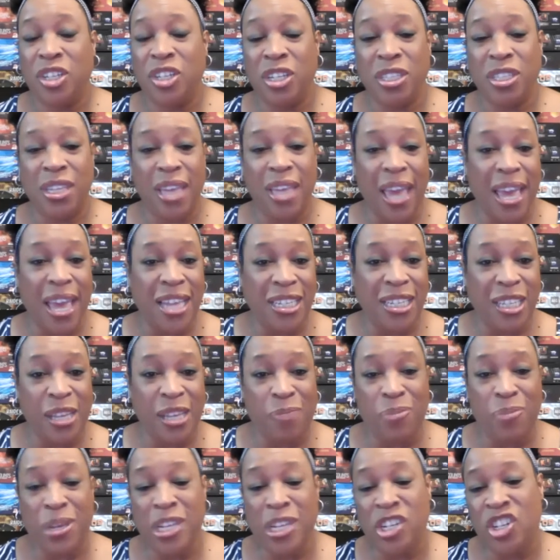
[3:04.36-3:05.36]

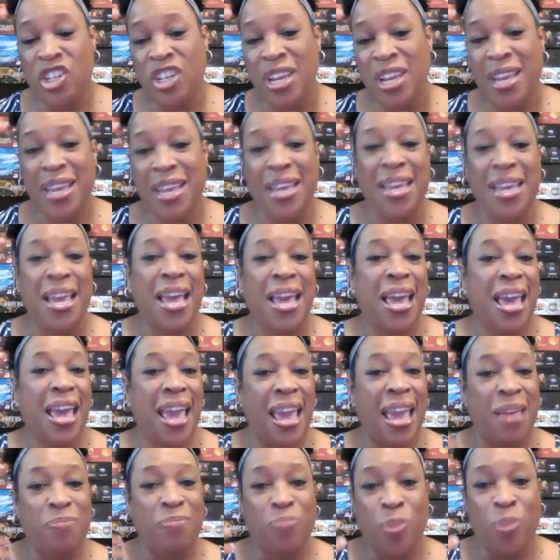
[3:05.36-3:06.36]
KTBG
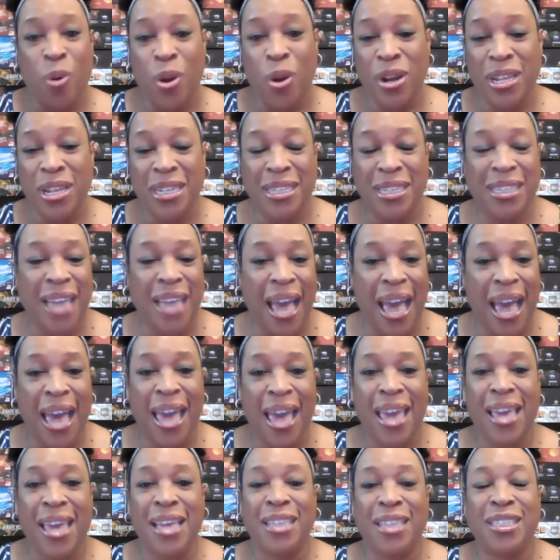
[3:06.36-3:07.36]
and Board and
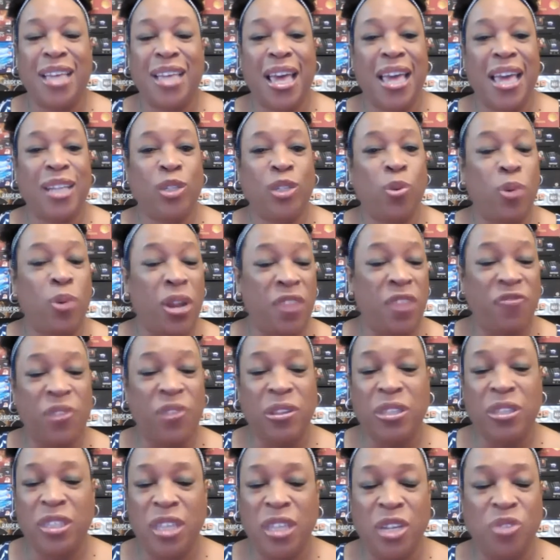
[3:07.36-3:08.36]
Dice, 25th
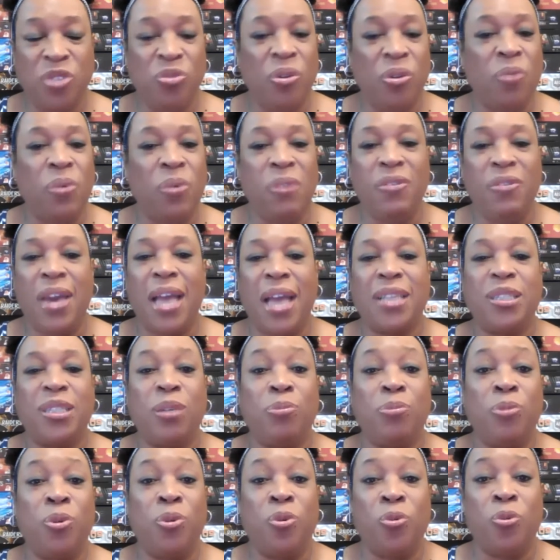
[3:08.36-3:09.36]
Century. We've got
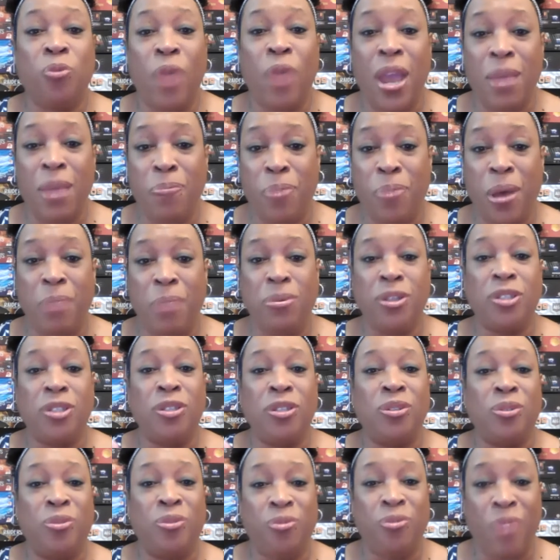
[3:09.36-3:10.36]
some great publishers,
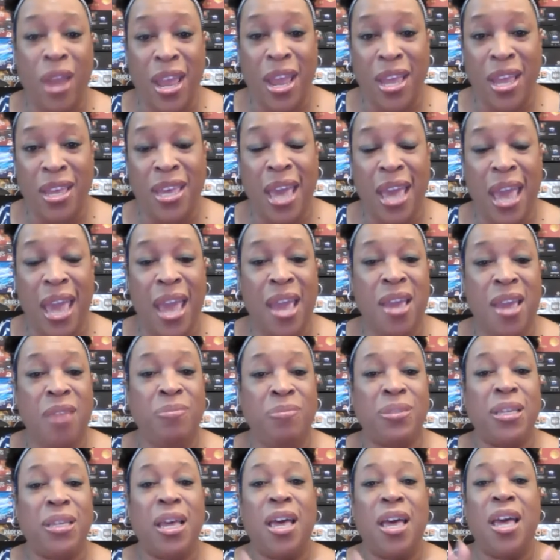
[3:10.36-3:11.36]
great
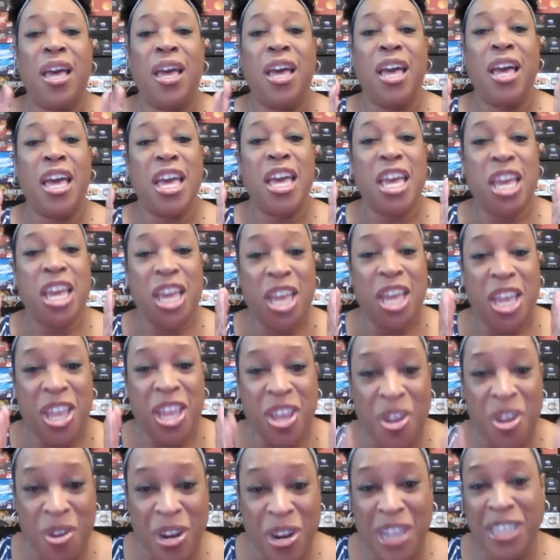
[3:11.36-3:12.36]
games.
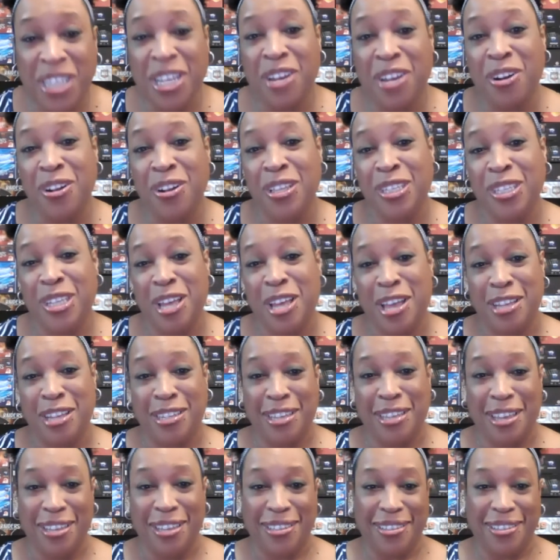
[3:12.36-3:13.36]
You need to enter this contest.